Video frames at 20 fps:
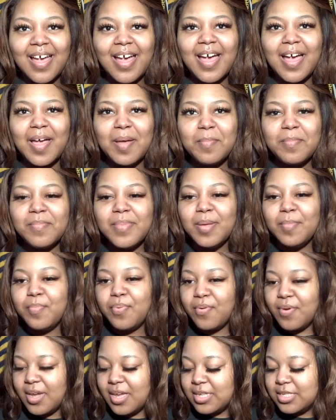I'm
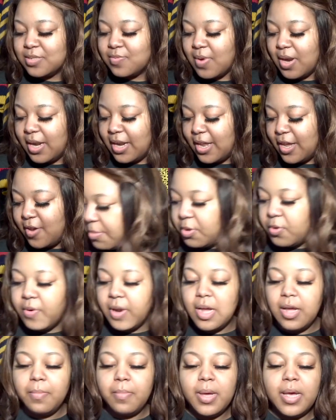impressed right now. I
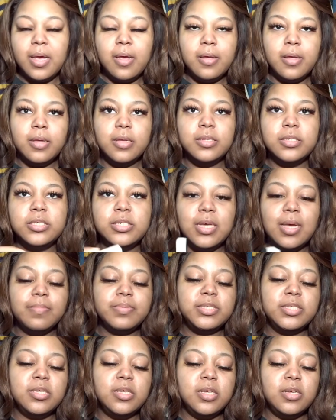grabbed my
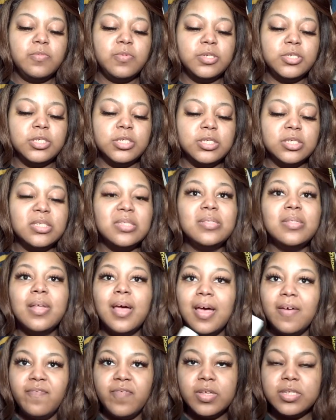chapstick, which is
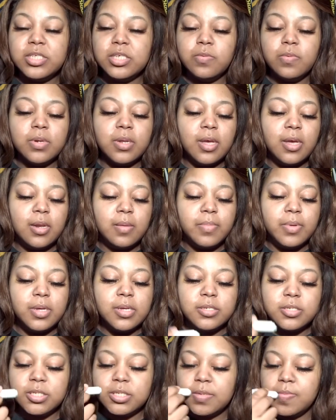not Fenty related, but
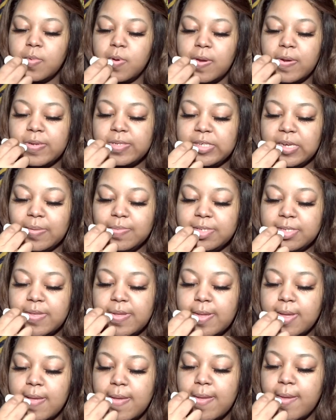it's just some regular
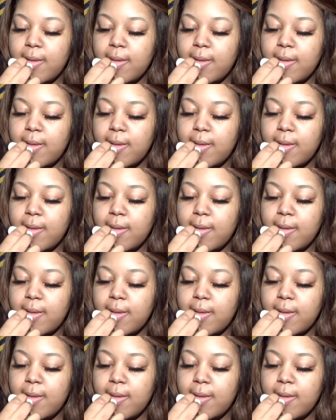chapstick.